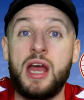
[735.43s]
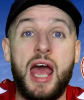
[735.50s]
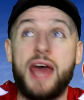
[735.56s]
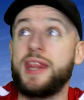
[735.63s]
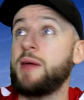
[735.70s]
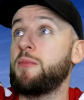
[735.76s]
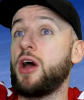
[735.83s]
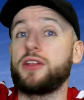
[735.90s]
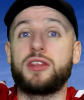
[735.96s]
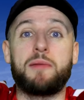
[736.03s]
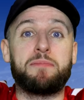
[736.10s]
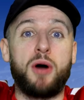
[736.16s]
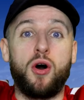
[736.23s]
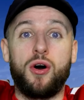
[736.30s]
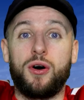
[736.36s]
And then we have the
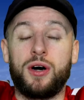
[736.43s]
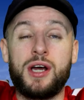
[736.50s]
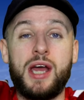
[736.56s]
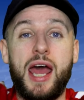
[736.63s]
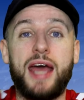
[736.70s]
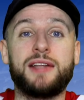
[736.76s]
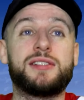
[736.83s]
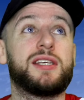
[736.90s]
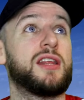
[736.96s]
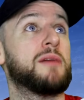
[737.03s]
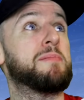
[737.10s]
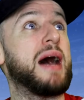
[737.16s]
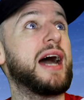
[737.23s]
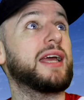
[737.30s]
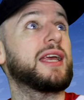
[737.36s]
ball into the
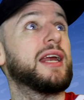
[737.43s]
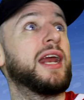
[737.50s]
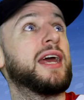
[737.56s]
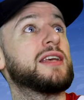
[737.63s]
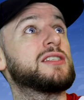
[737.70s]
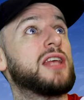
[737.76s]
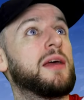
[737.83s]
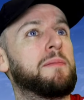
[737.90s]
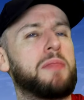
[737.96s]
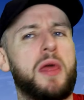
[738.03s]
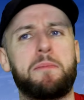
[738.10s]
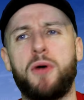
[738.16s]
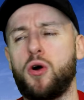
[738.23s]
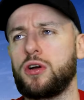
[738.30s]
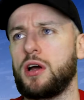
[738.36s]
back, and it is the
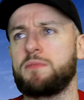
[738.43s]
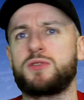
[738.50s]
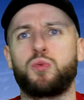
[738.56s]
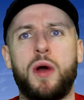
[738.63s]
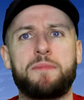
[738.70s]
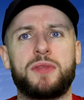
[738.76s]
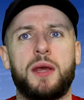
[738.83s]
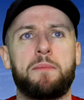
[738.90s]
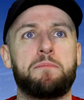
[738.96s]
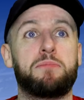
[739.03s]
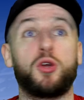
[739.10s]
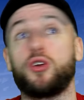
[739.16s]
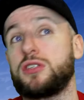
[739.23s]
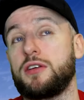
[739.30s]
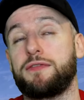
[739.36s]
ball comes whipped in
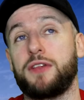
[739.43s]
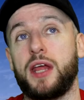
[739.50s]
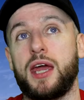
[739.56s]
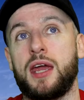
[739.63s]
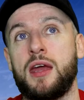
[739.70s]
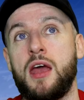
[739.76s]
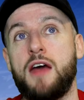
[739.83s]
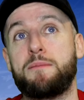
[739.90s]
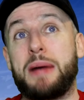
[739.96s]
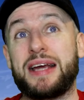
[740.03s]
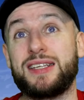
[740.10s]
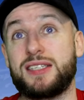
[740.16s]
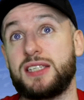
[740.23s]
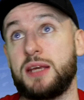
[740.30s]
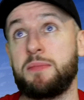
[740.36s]
beautifully by
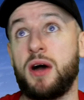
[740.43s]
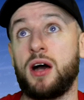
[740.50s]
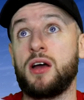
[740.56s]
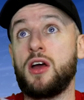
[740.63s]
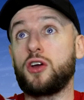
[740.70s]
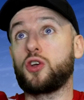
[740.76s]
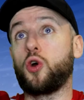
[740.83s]
Sima.